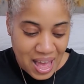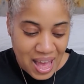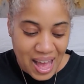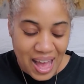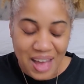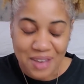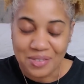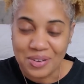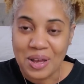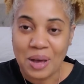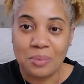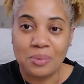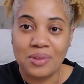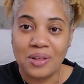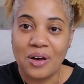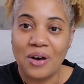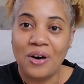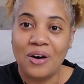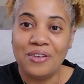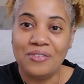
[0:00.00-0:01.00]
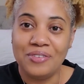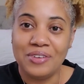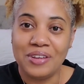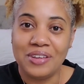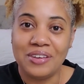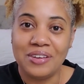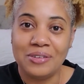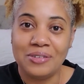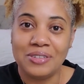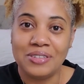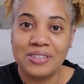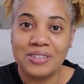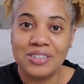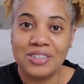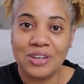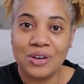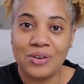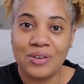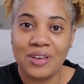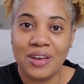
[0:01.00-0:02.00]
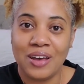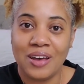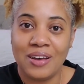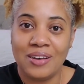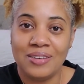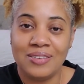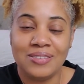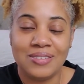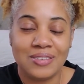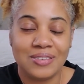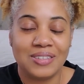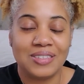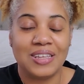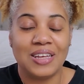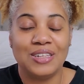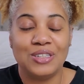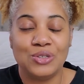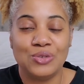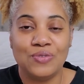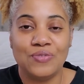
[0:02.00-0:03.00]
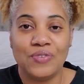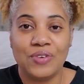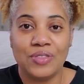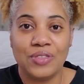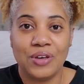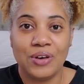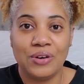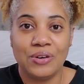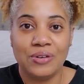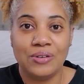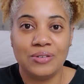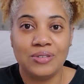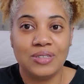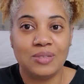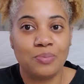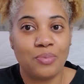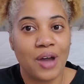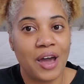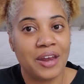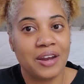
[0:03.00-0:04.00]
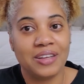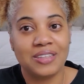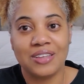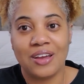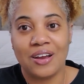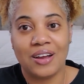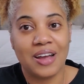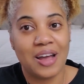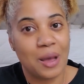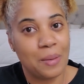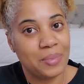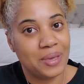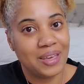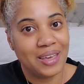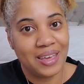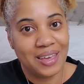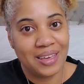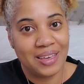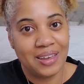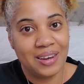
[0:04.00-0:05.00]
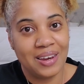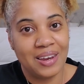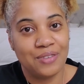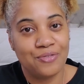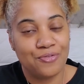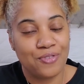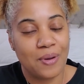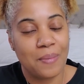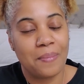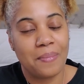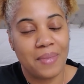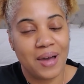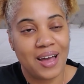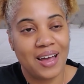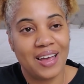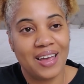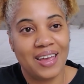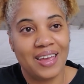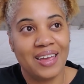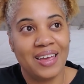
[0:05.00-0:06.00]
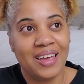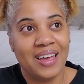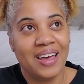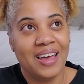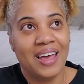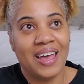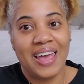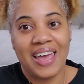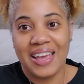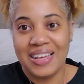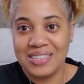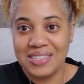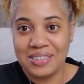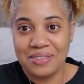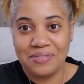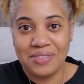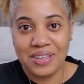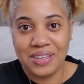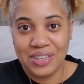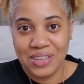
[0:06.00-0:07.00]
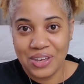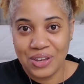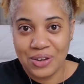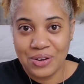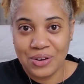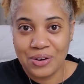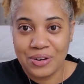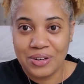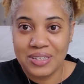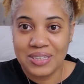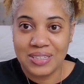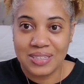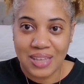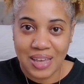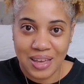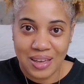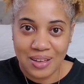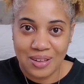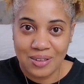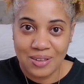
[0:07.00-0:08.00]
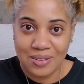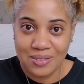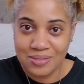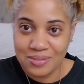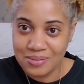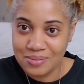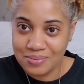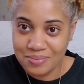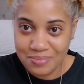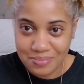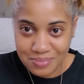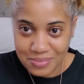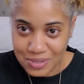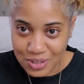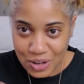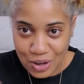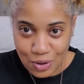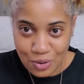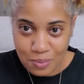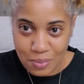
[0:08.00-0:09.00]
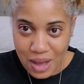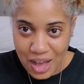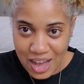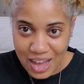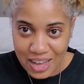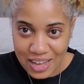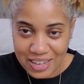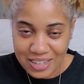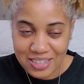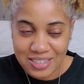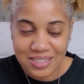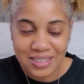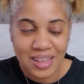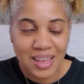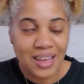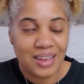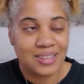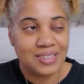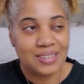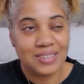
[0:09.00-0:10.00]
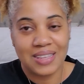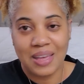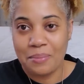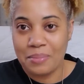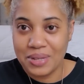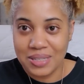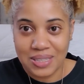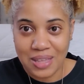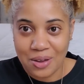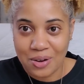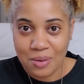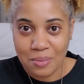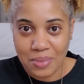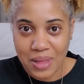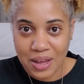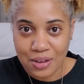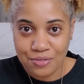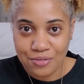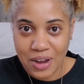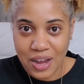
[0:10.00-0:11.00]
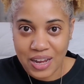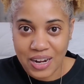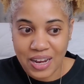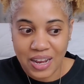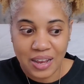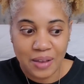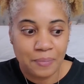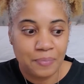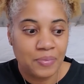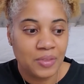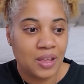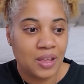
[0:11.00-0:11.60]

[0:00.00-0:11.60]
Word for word: I have a couple of haul videos to show y'all, so stay tuned for those. Products are coming in from my end of the year sale, you know, buys since I missed out on Black Friday.